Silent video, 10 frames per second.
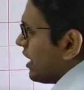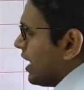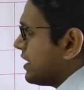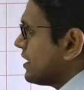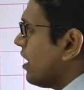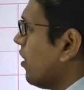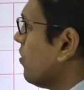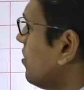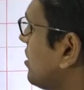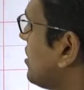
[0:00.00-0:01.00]
And
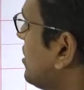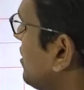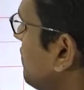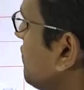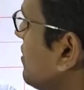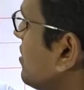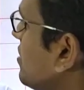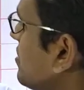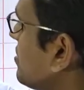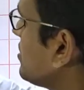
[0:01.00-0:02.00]
now if
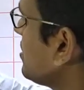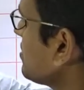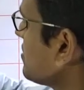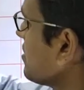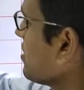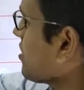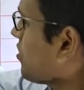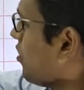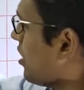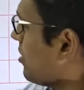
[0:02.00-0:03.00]
this
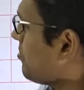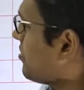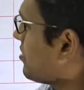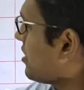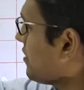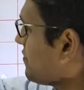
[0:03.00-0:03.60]
column